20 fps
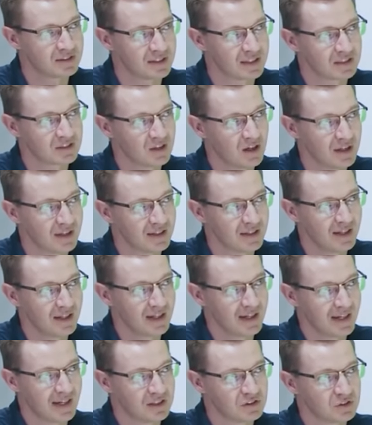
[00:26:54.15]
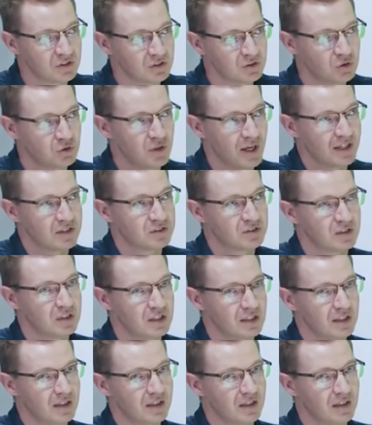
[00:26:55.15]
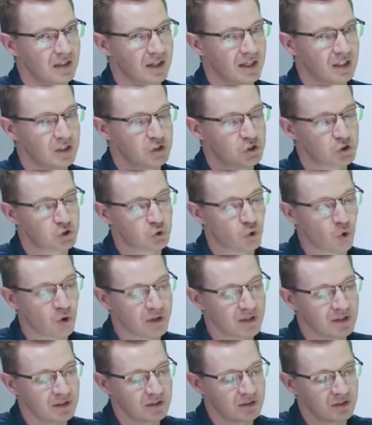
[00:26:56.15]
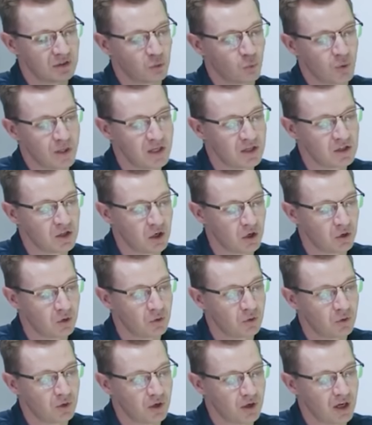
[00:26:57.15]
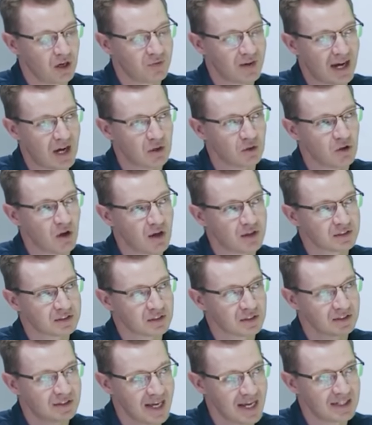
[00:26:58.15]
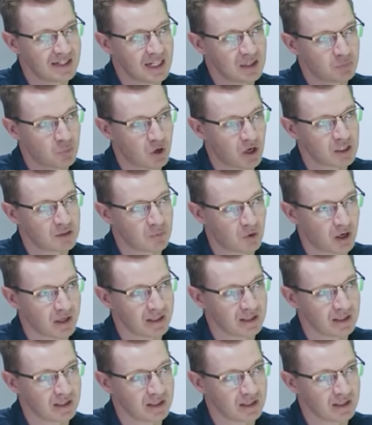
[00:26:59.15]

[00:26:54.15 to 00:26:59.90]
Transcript: on TikTok has shortened the window of how long it's going to take to get a product to